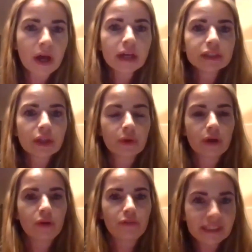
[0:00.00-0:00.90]
so
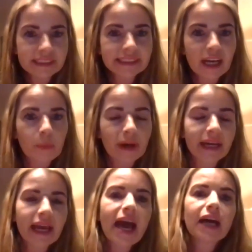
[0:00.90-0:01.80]
feeding that back,
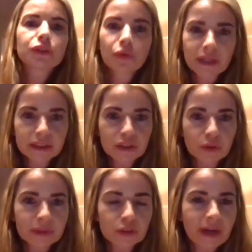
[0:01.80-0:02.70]
talking to your
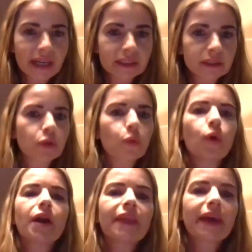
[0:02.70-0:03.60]
middle managers,
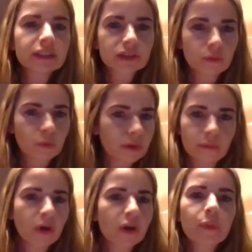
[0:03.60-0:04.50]
what
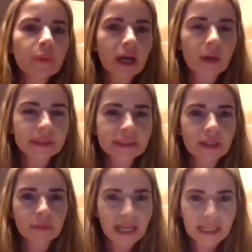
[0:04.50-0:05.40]
are people coming to
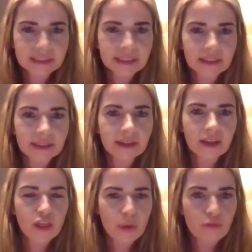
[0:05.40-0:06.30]
them and asking
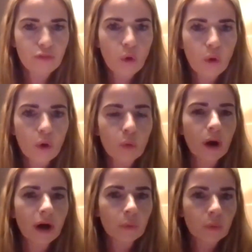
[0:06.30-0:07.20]
them for?
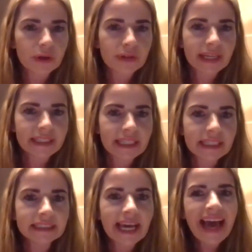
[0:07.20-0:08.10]
What do they
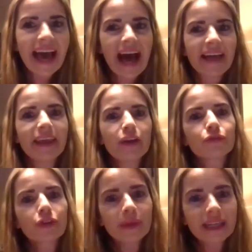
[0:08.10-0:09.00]
need? And then
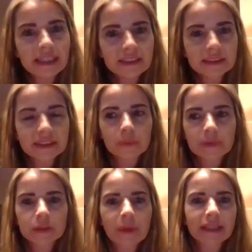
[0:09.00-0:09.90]
from a leadership
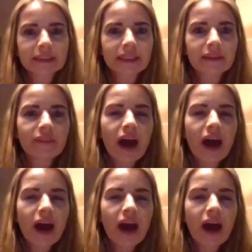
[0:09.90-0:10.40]
perspective,